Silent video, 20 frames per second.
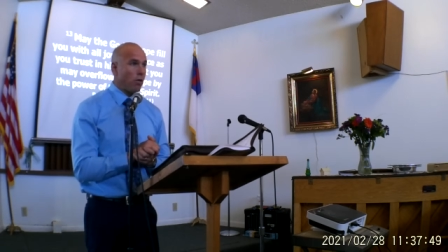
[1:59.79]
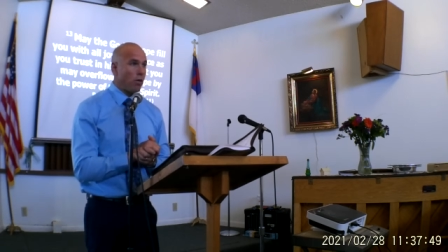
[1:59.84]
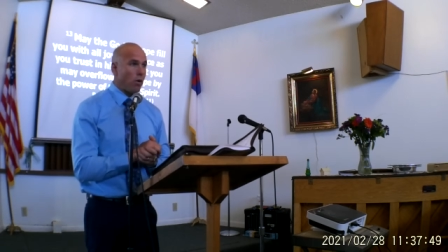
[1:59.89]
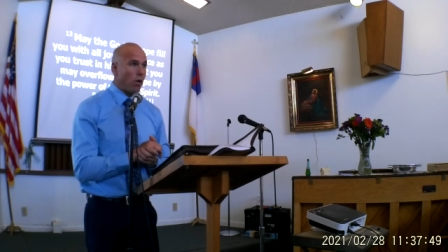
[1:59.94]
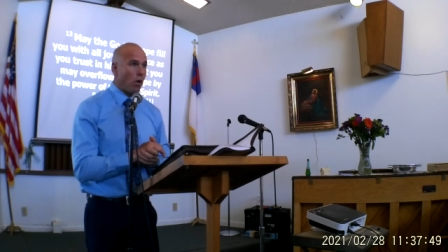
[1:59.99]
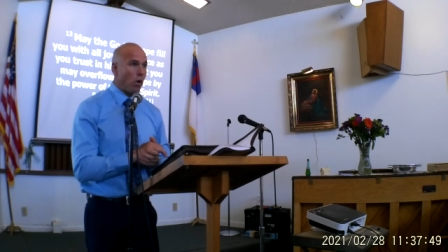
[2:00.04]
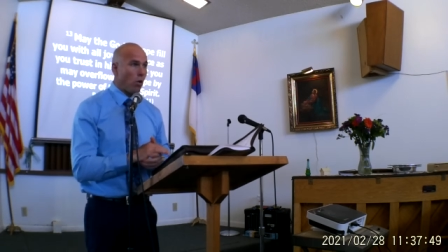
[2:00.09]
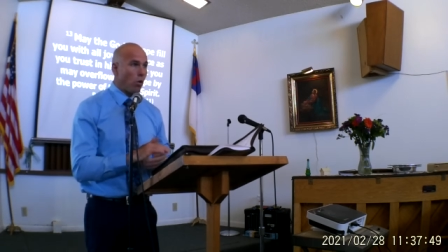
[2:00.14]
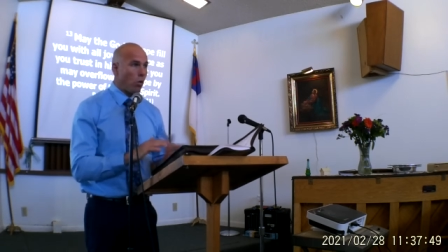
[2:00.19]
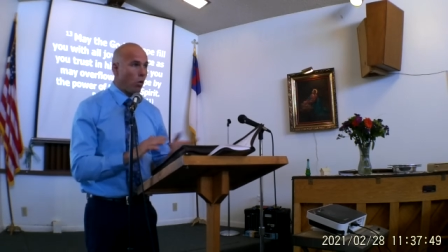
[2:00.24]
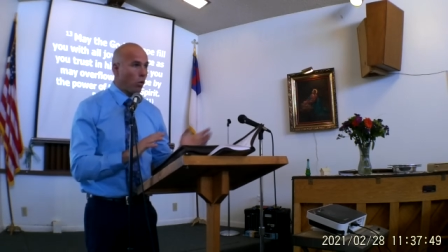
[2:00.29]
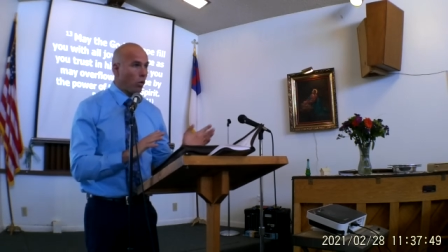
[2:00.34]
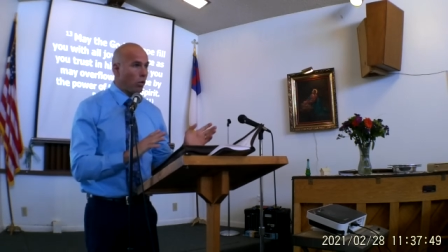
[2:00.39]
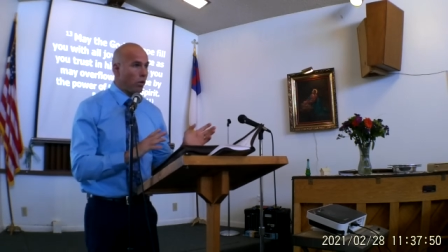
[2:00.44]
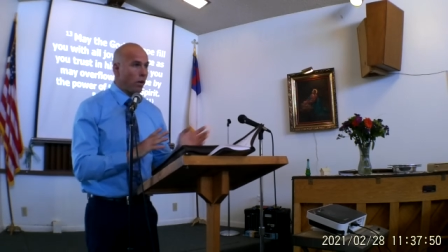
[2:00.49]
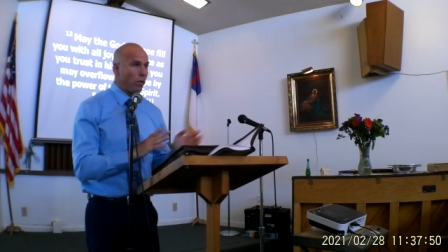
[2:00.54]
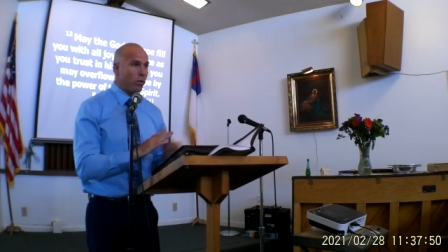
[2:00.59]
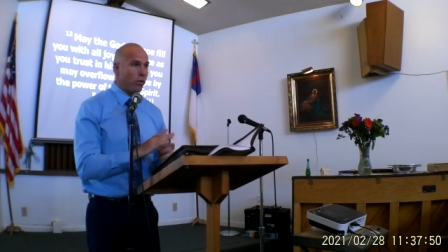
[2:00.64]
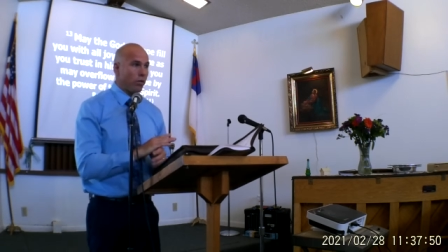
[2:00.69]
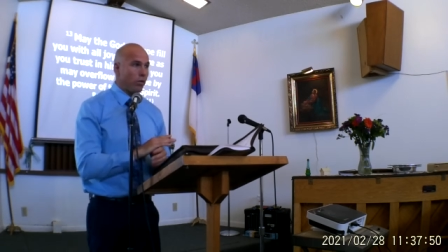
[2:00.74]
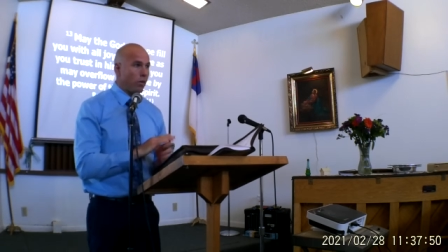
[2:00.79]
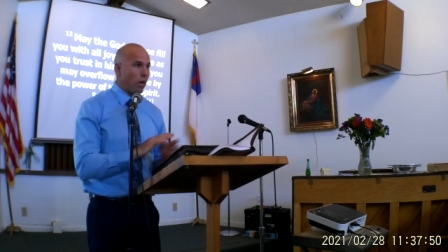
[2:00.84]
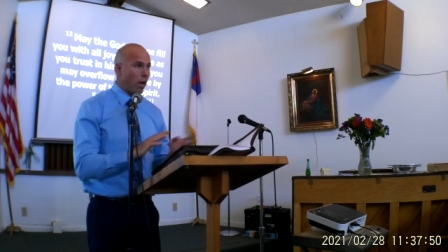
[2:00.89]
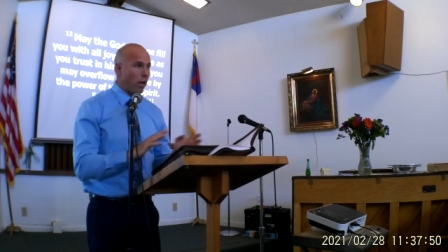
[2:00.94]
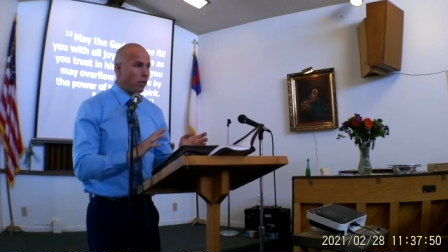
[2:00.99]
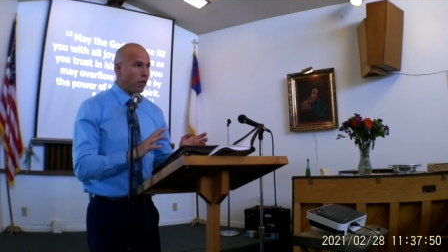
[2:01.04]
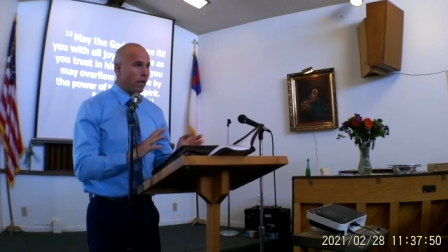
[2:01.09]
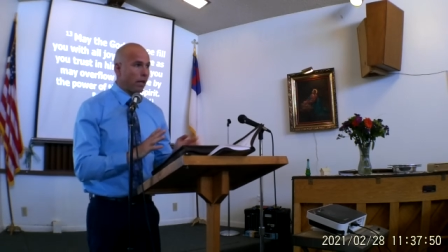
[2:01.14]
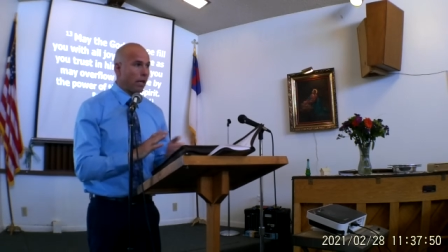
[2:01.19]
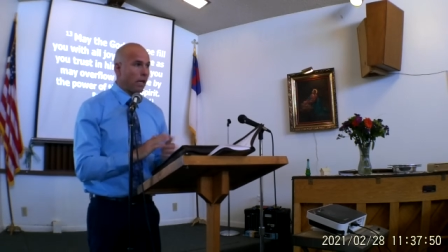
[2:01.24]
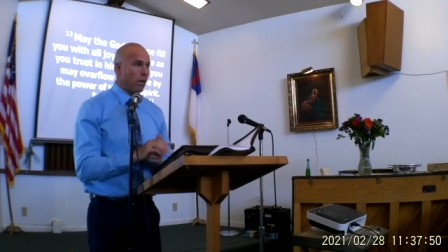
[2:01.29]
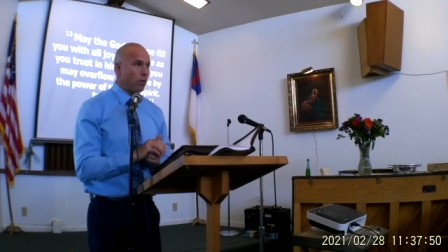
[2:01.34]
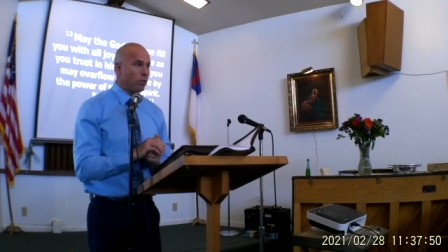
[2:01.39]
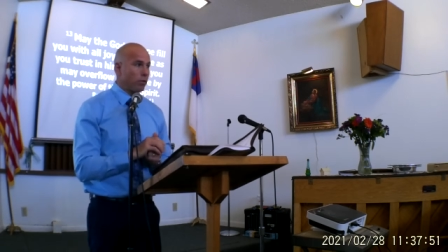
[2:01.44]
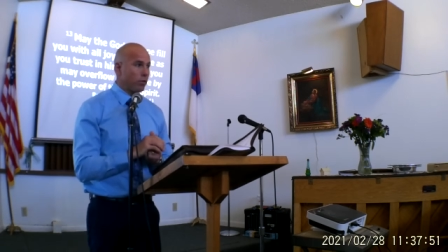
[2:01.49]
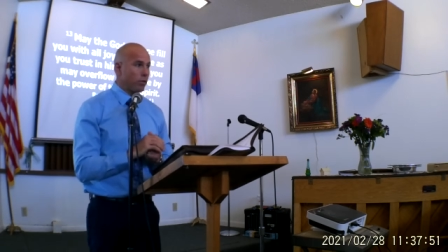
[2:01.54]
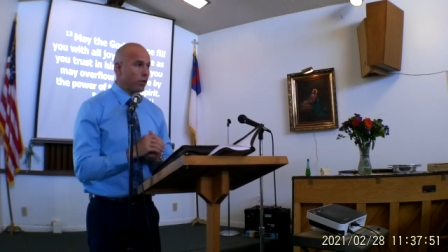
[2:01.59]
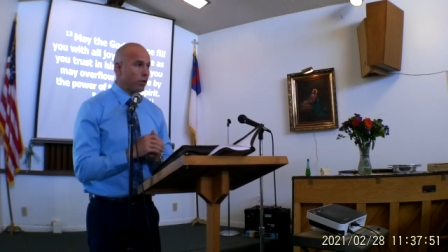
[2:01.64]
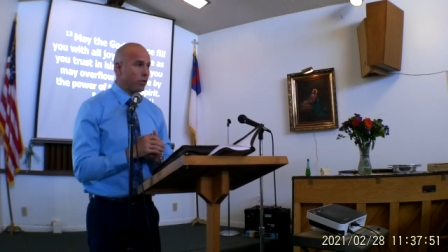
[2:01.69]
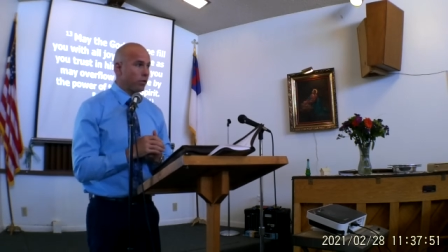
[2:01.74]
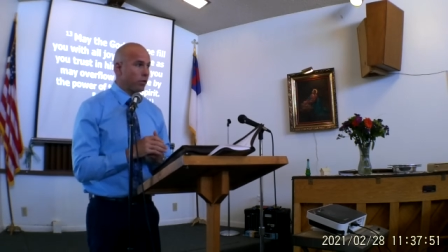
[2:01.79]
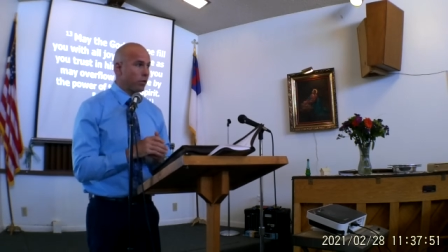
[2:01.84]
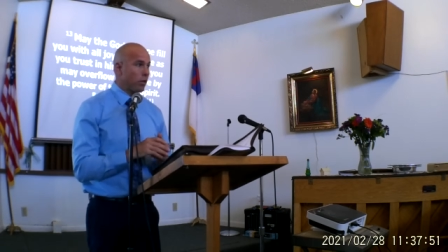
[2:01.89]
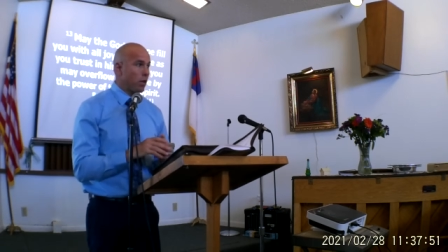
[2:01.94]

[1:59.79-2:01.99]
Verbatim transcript: No, there was nothing. He was just